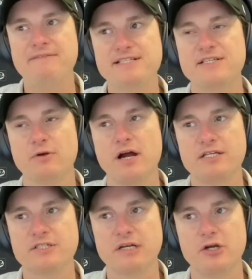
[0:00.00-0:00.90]

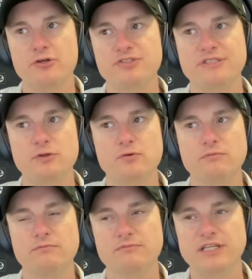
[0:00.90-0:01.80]
Siraj, who's still
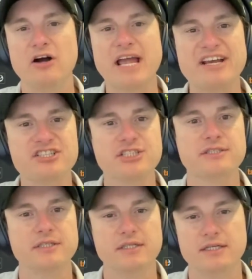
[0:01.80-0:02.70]
youngish,
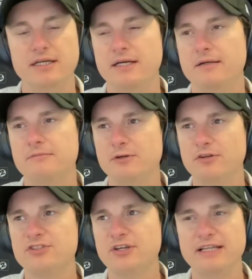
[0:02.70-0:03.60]
or
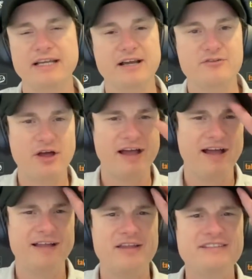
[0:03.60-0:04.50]
certainly
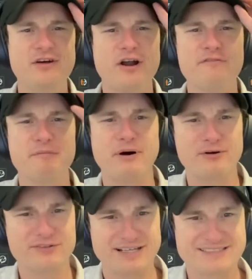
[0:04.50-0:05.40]
he's not over
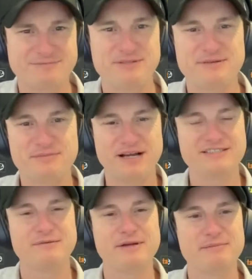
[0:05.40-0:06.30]
bowled like some
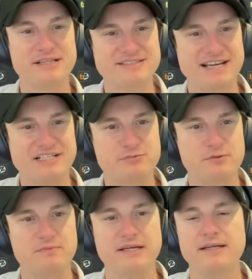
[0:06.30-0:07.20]
people his age
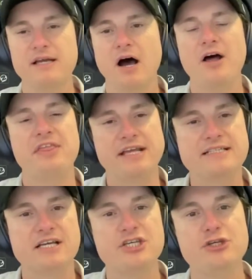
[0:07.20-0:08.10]
would be. I think he's
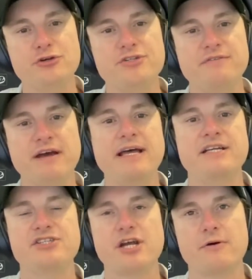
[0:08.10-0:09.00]
a huge
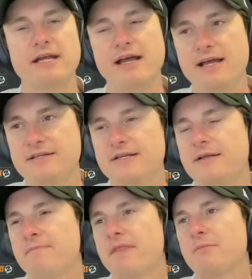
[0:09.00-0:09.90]
advantage going ahead.
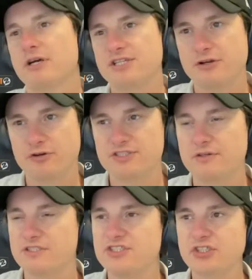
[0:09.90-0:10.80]
Prashid Krishna
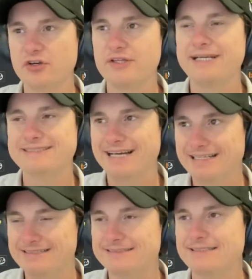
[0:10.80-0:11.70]
is certainly a
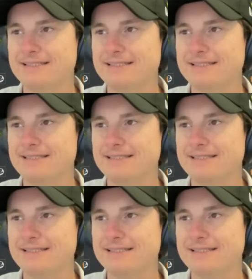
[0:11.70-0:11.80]
talent.